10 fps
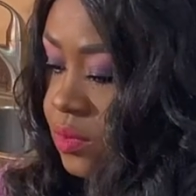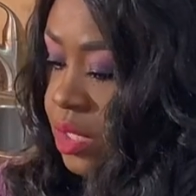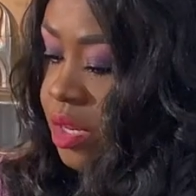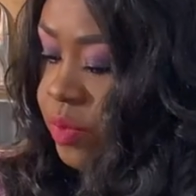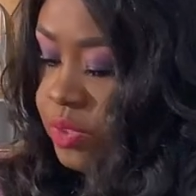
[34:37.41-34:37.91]

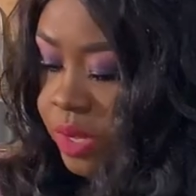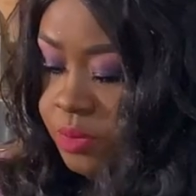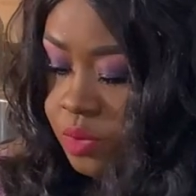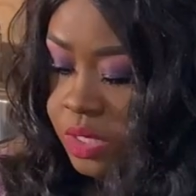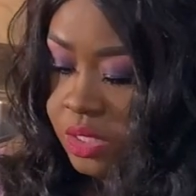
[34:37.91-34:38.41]
And the reason why I'm
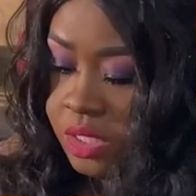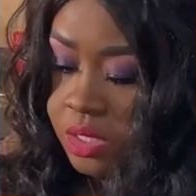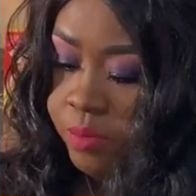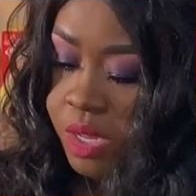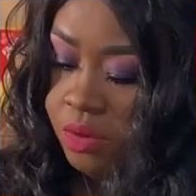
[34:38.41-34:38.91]
doing this in
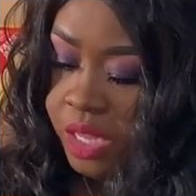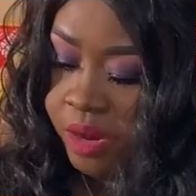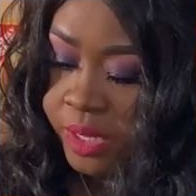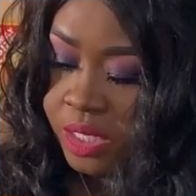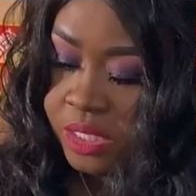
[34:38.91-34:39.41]
the middle layer
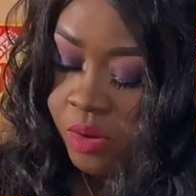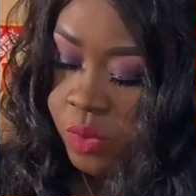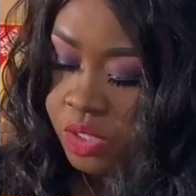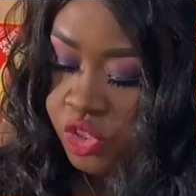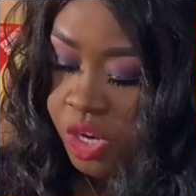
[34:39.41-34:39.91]
because I don't
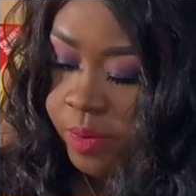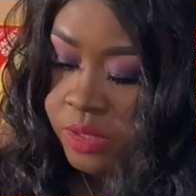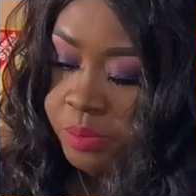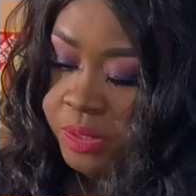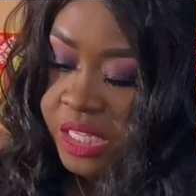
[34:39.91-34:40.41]
want the strawberries
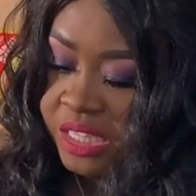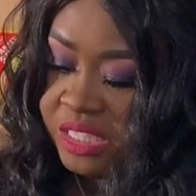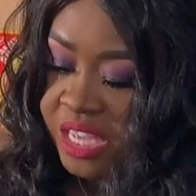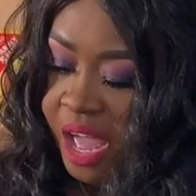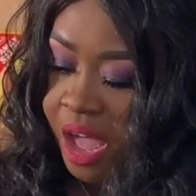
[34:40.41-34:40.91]
to bleed at the
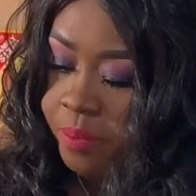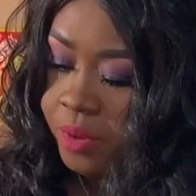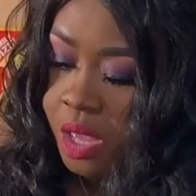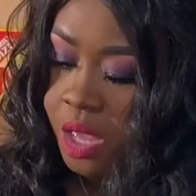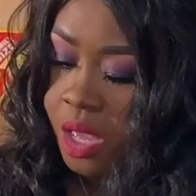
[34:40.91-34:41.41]
top.
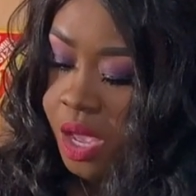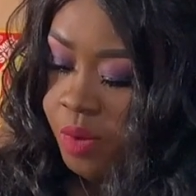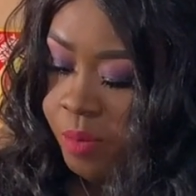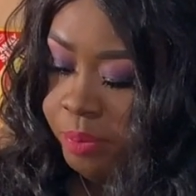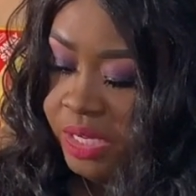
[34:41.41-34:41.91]
I don't
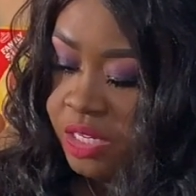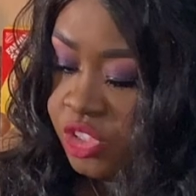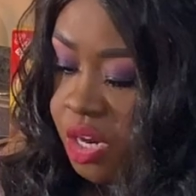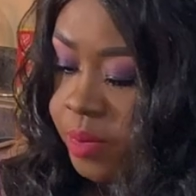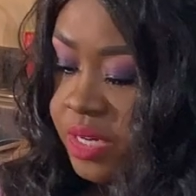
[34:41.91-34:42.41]
want bleeding
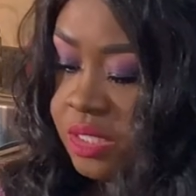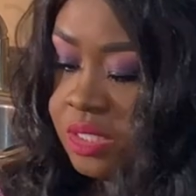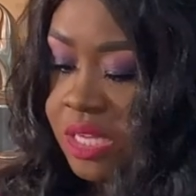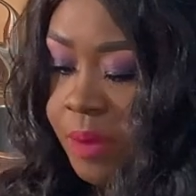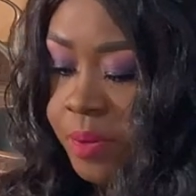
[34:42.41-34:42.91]
strawberries at the
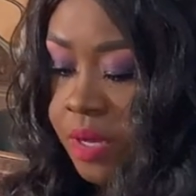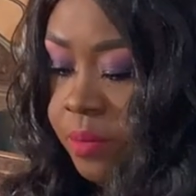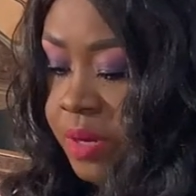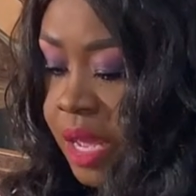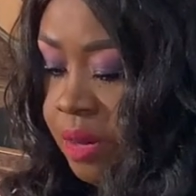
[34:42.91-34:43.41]
top of the
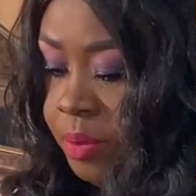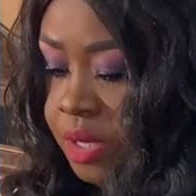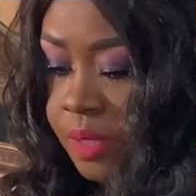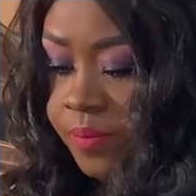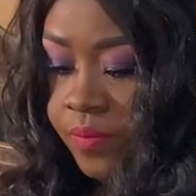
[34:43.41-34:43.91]
banana
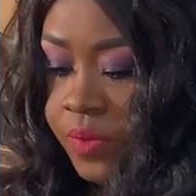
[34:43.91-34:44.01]
pudding.